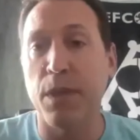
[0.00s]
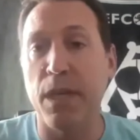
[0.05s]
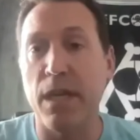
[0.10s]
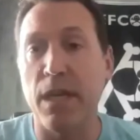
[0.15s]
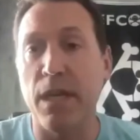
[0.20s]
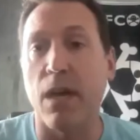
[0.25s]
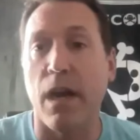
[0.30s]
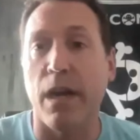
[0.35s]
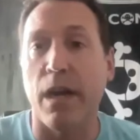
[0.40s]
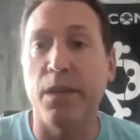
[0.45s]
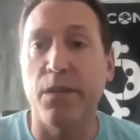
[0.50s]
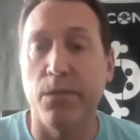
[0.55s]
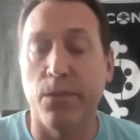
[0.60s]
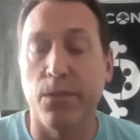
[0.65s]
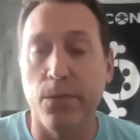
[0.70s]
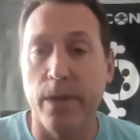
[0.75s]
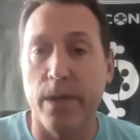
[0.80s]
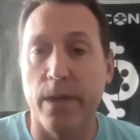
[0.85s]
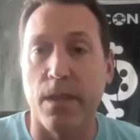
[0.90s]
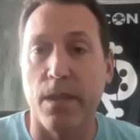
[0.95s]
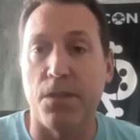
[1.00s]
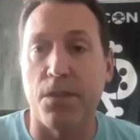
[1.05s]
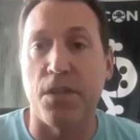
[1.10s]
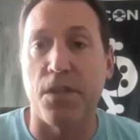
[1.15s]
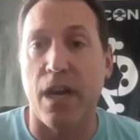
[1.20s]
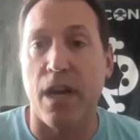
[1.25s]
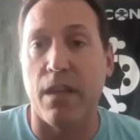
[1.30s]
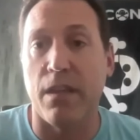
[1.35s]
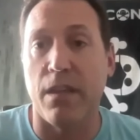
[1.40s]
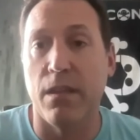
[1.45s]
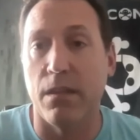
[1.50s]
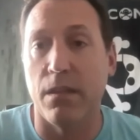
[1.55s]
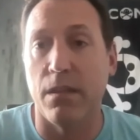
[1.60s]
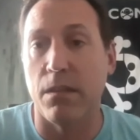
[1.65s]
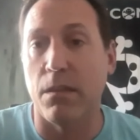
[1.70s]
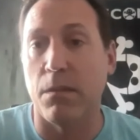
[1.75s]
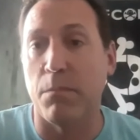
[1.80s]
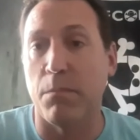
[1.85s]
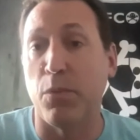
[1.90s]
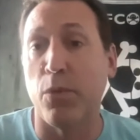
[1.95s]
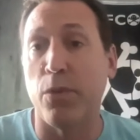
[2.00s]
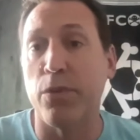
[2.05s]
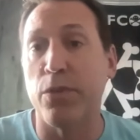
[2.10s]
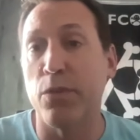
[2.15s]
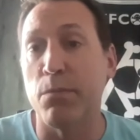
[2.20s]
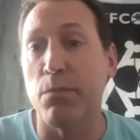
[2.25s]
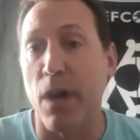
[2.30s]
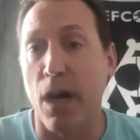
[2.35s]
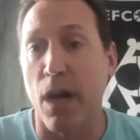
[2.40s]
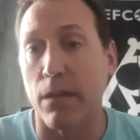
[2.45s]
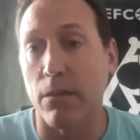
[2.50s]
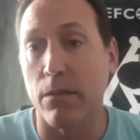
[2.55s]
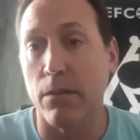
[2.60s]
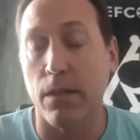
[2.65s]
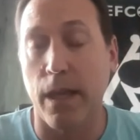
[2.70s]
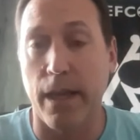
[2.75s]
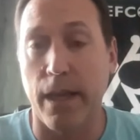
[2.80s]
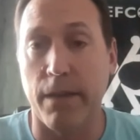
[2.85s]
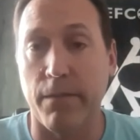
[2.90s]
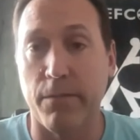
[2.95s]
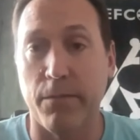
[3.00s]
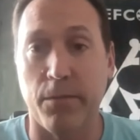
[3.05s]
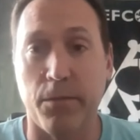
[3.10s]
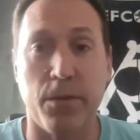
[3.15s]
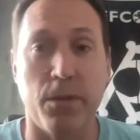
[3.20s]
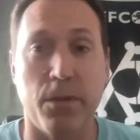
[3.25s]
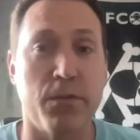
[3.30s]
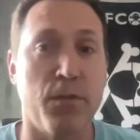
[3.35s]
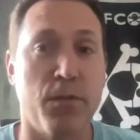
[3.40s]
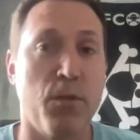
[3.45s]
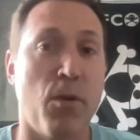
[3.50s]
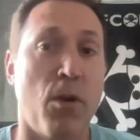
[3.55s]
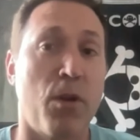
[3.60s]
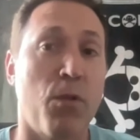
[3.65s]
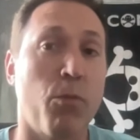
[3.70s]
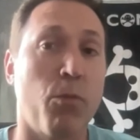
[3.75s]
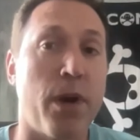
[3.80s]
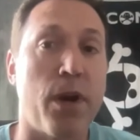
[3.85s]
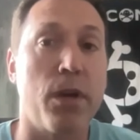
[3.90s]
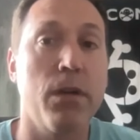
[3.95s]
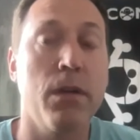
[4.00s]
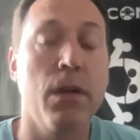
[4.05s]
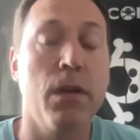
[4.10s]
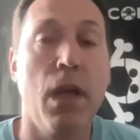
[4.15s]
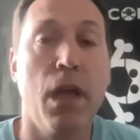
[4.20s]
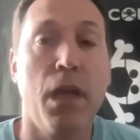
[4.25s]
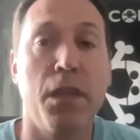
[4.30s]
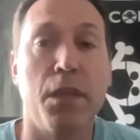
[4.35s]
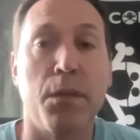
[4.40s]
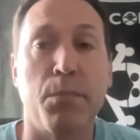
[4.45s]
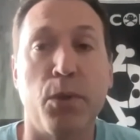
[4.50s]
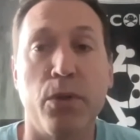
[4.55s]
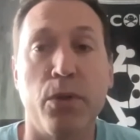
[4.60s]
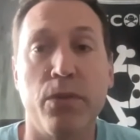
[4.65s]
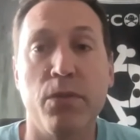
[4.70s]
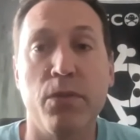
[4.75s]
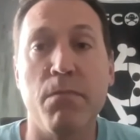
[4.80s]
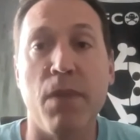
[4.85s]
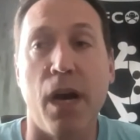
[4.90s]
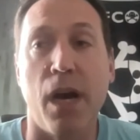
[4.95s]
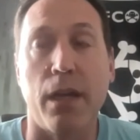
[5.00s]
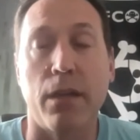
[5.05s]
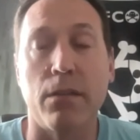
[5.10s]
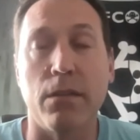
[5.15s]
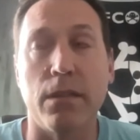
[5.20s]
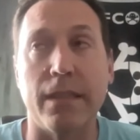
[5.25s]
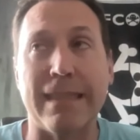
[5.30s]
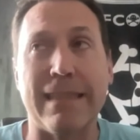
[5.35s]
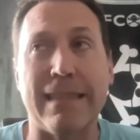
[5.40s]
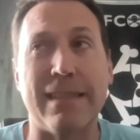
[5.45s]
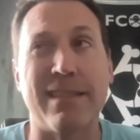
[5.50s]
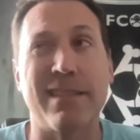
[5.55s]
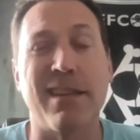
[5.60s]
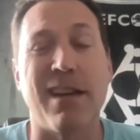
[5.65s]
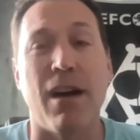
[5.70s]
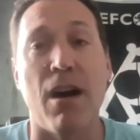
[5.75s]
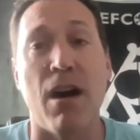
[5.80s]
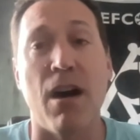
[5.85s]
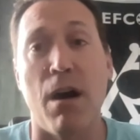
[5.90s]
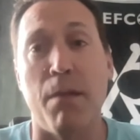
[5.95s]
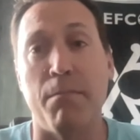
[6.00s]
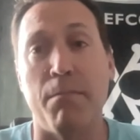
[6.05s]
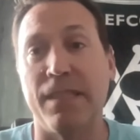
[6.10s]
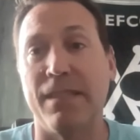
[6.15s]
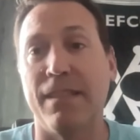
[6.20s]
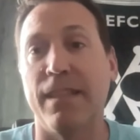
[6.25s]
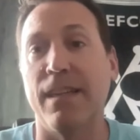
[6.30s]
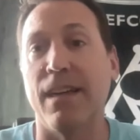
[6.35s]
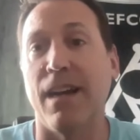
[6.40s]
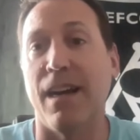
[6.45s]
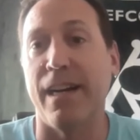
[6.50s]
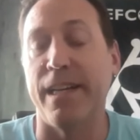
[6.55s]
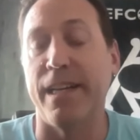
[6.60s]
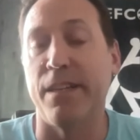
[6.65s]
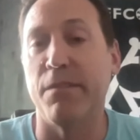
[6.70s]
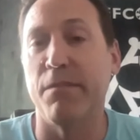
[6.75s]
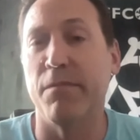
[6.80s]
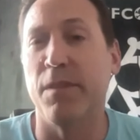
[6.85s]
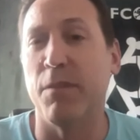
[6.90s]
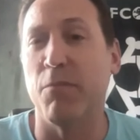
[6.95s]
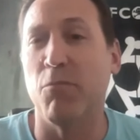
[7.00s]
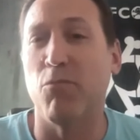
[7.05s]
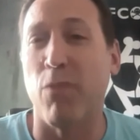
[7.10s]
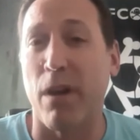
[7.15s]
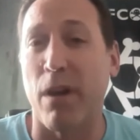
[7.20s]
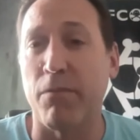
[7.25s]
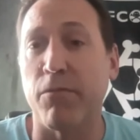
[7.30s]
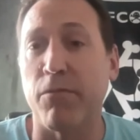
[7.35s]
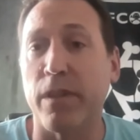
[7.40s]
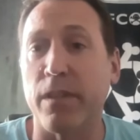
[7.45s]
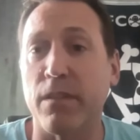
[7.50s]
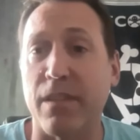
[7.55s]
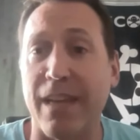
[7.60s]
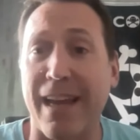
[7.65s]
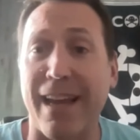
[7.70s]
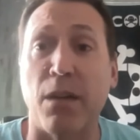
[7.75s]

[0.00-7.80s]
Peacock threw in the chat the Purdue model. And for those of you who aren't aware, the Purdue model is commonly kind of the reference